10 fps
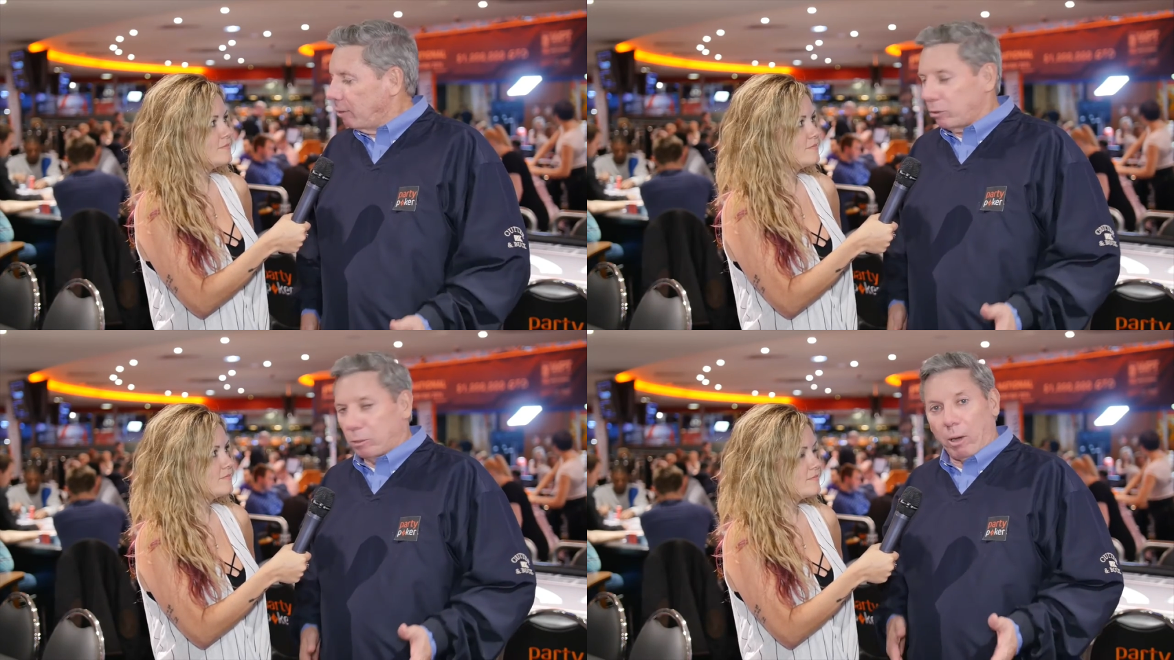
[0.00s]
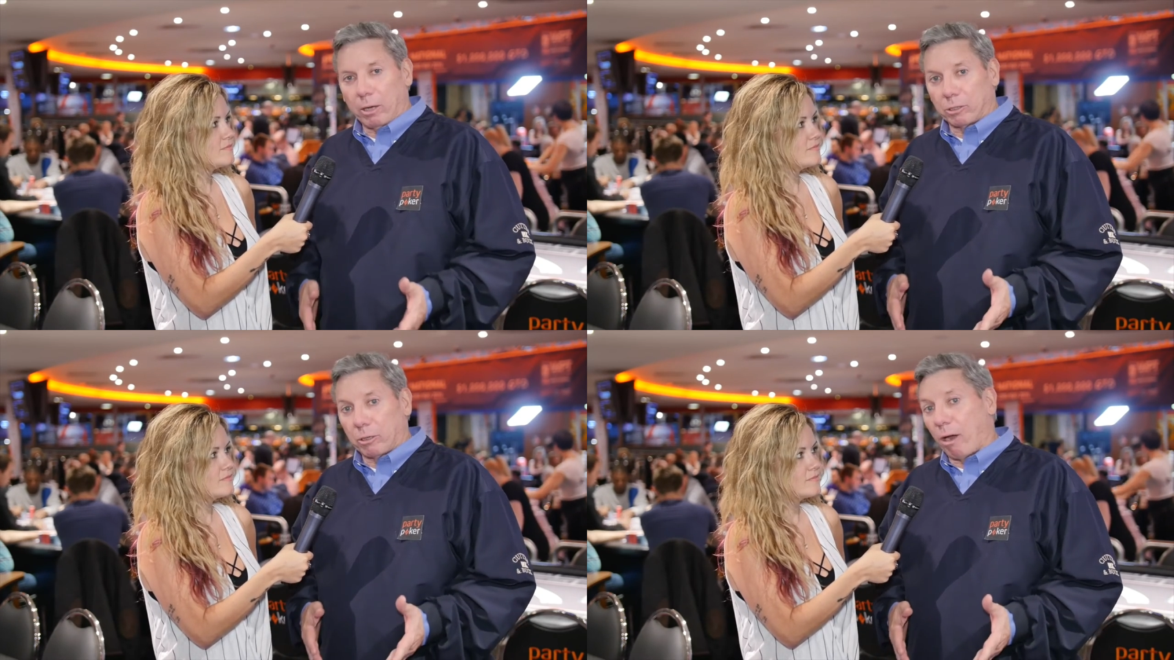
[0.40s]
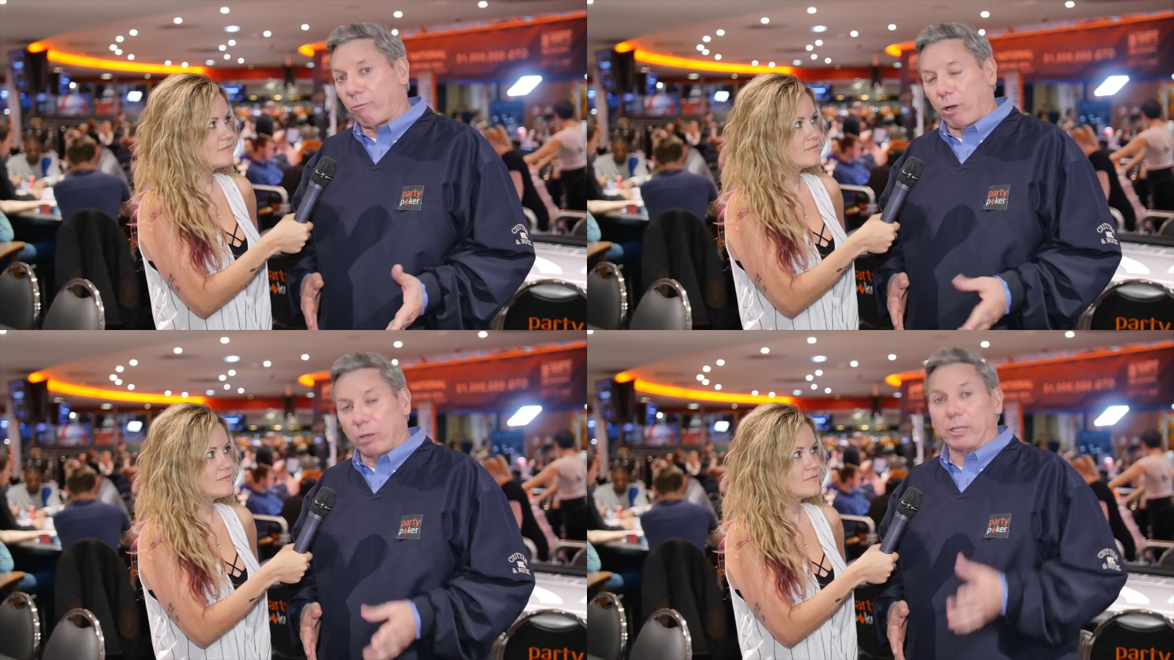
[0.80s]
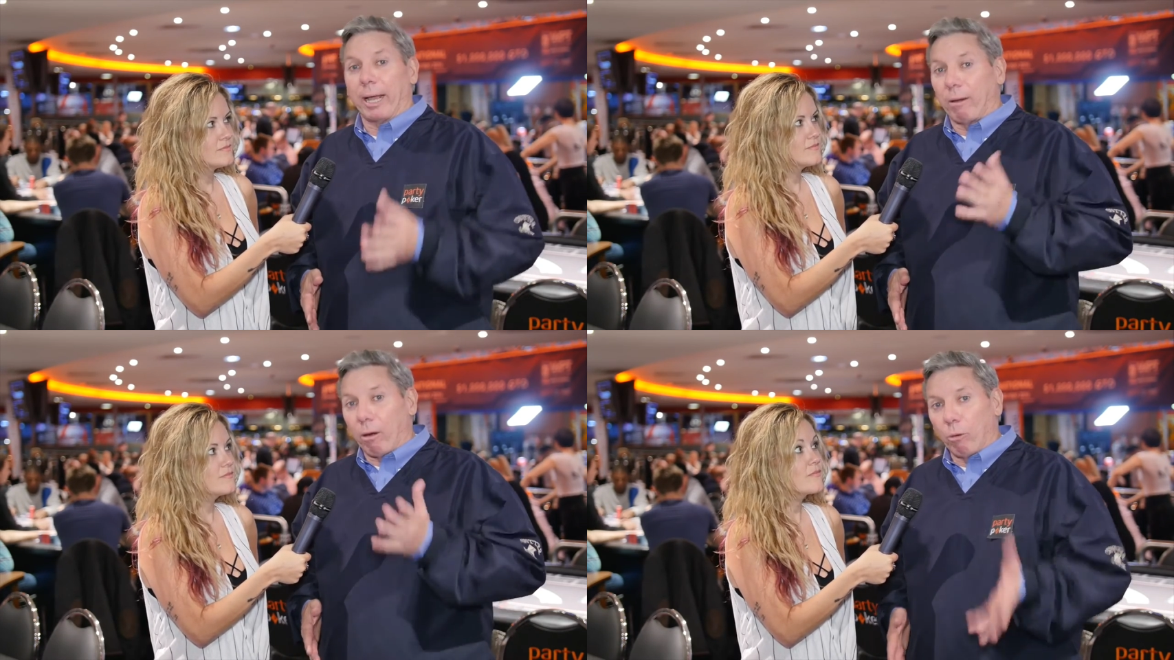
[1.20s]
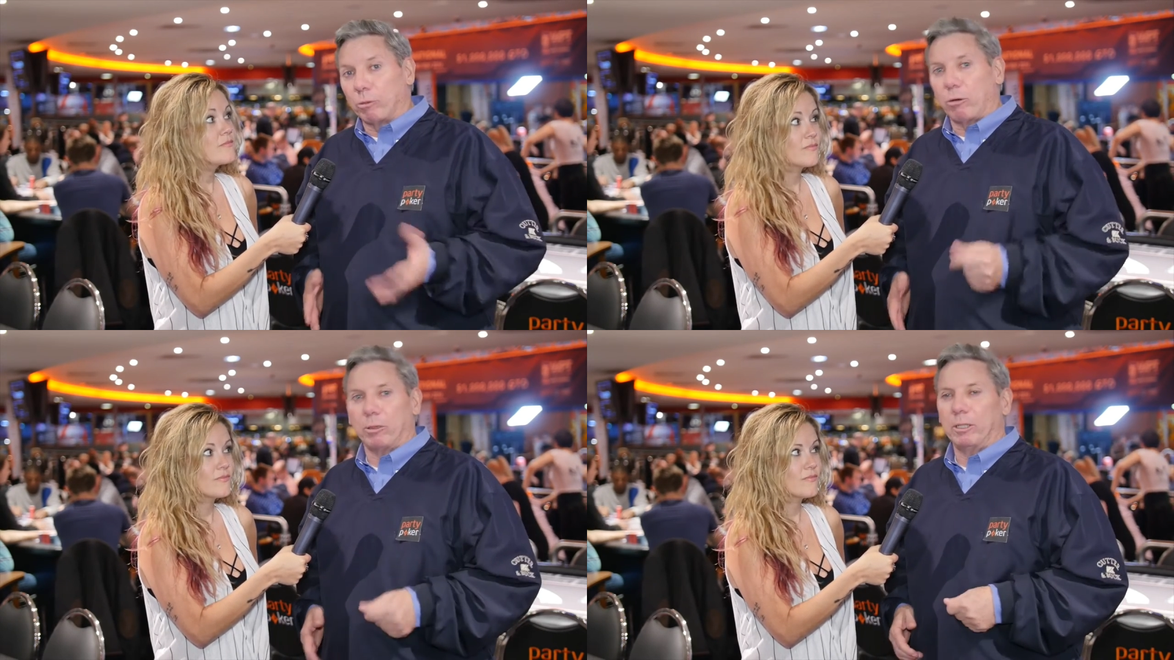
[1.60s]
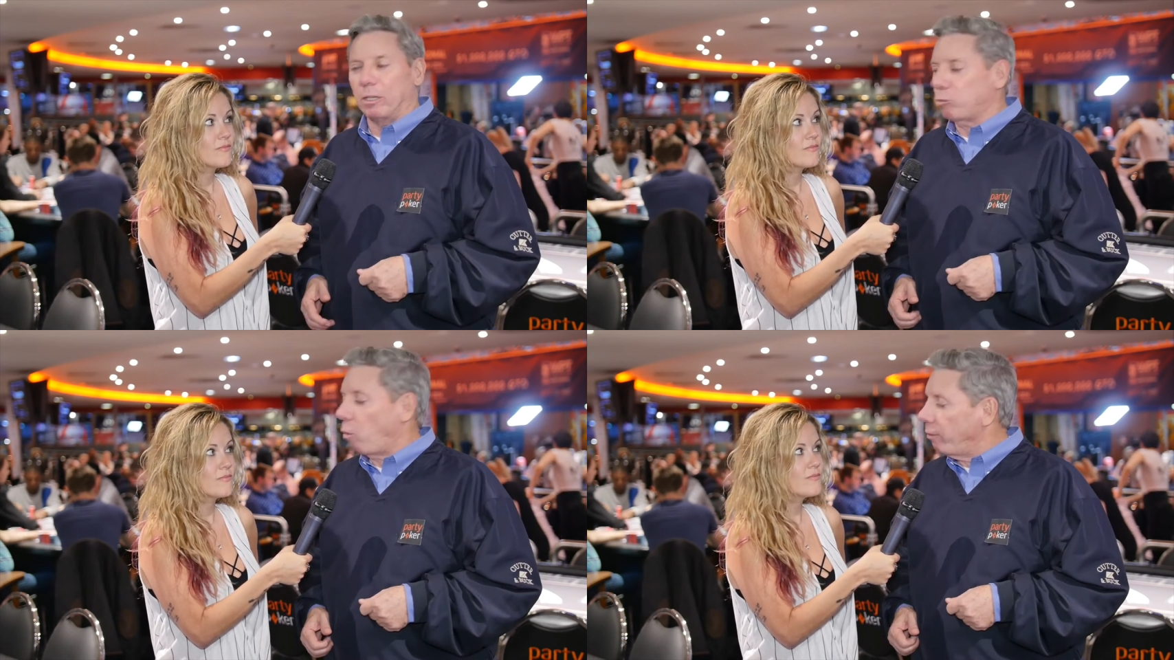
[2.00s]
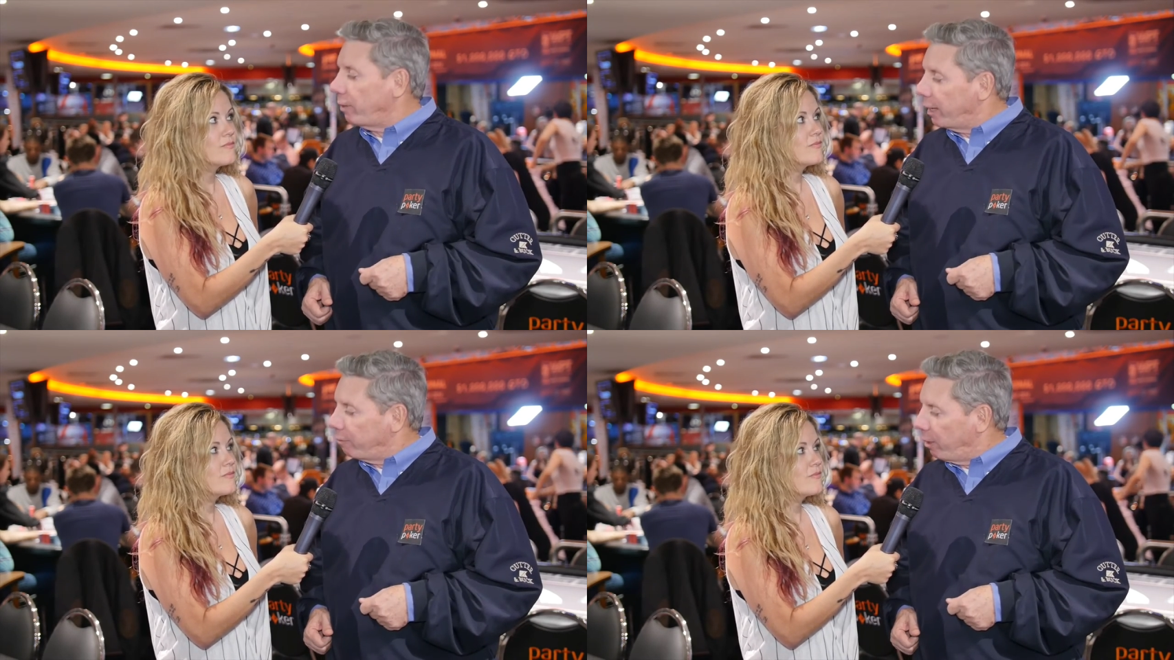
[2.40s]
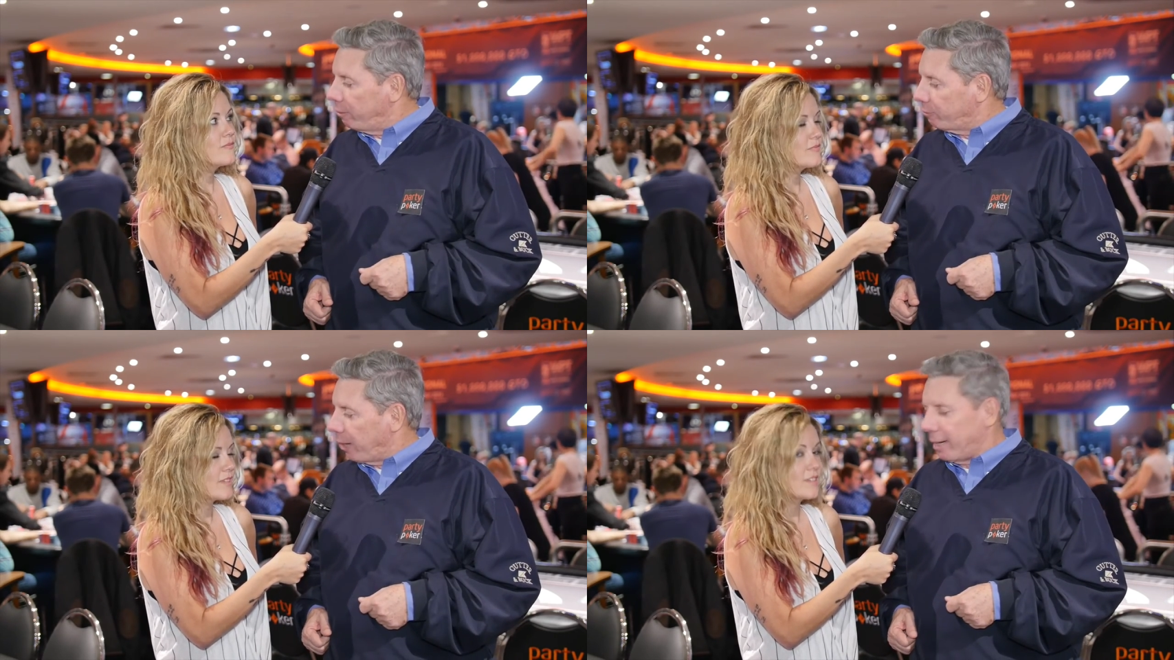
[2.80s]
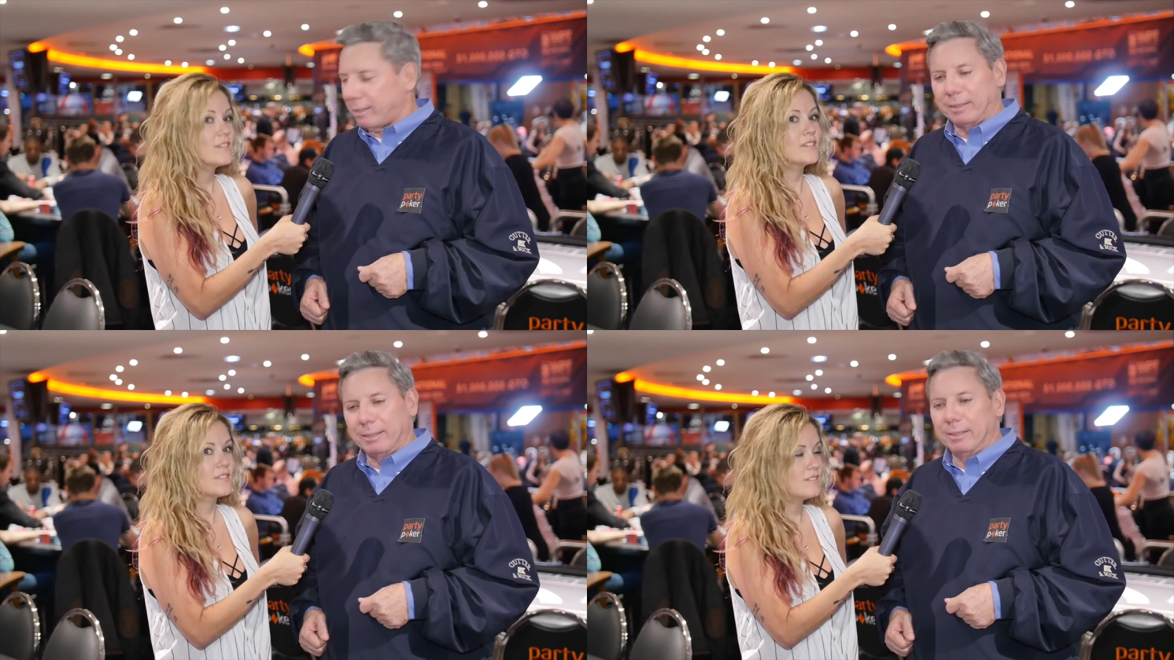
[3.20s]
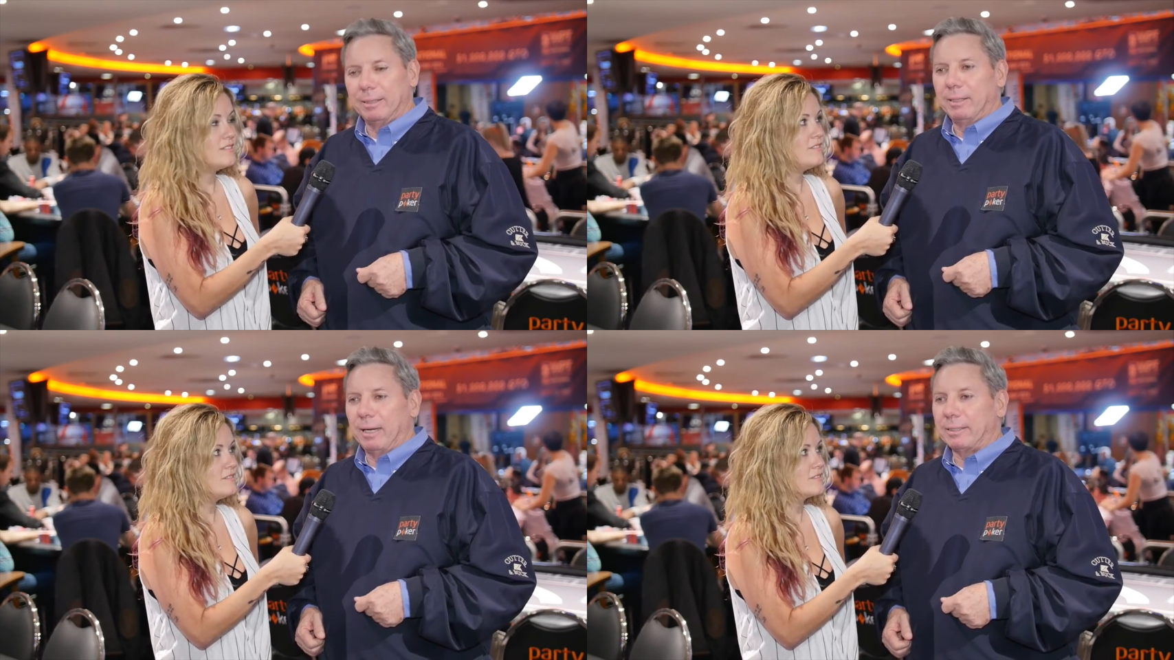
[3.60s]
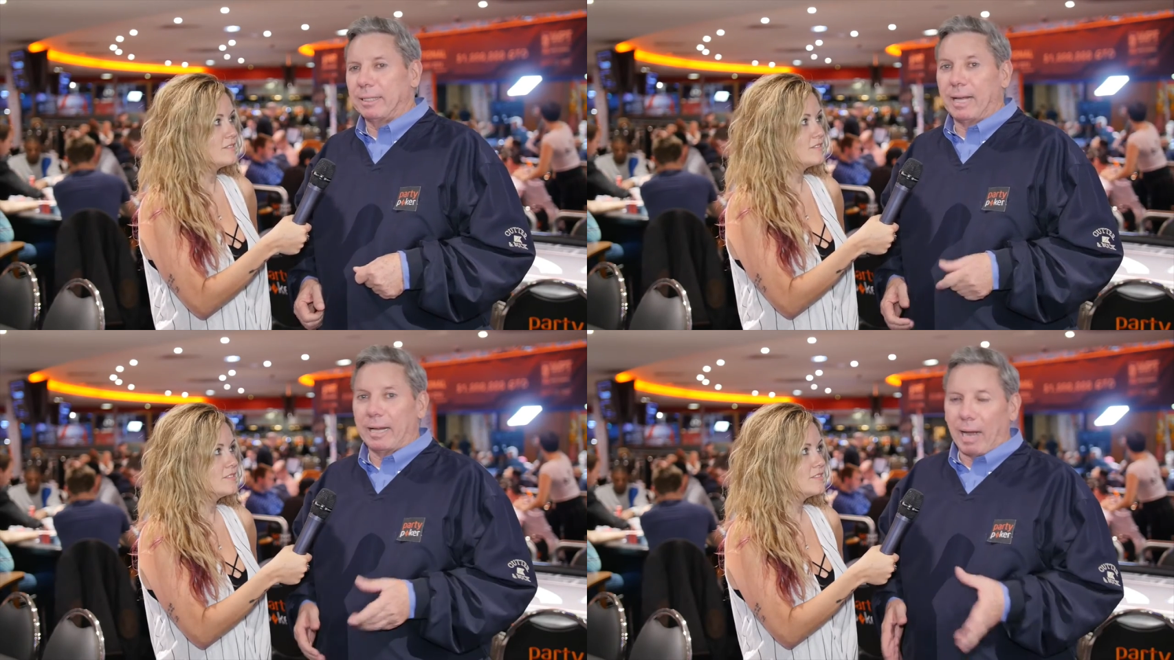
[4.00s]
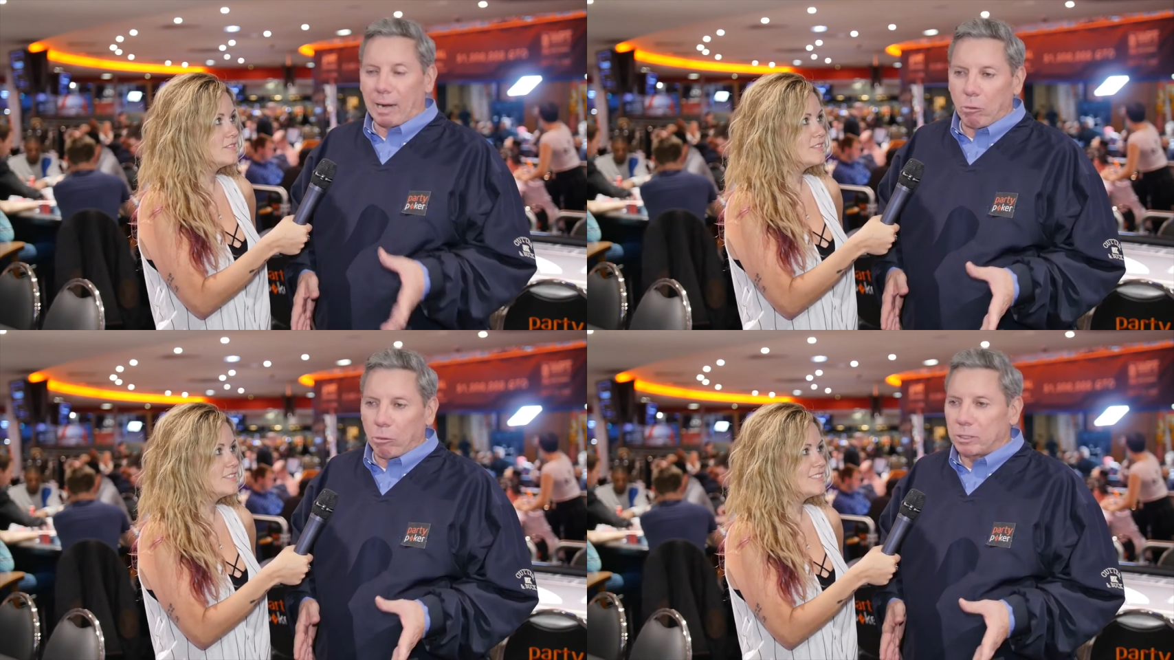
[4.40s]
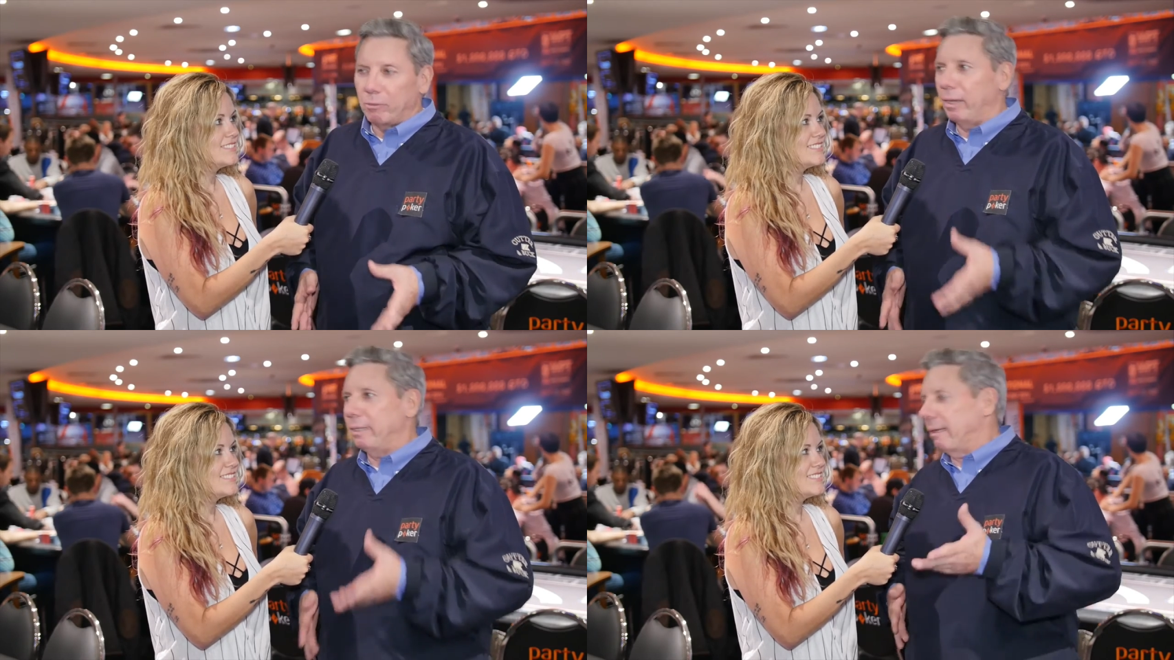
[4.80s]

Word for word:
Speaker 1: uh, with the boxer Carl Froch, and our own Tony Dunst won that event, in fact and then they had a High Rollers event.